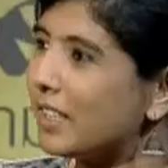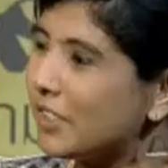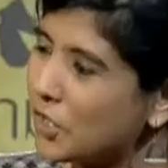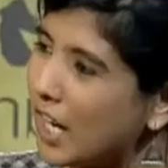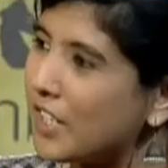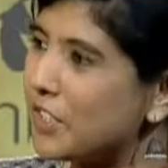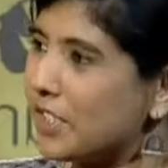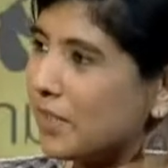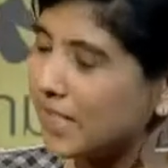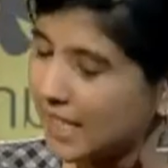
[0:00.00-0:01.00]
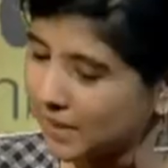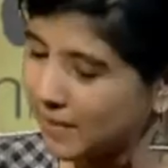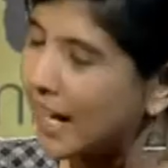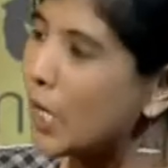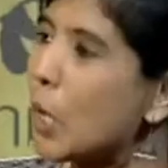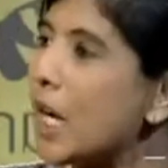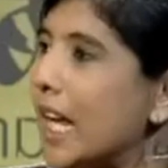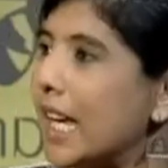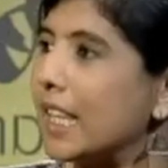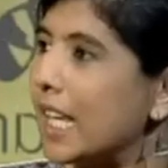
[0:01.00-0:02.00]
challenge, take them head on
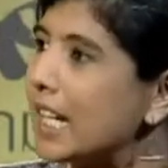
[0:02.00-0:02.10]
like that?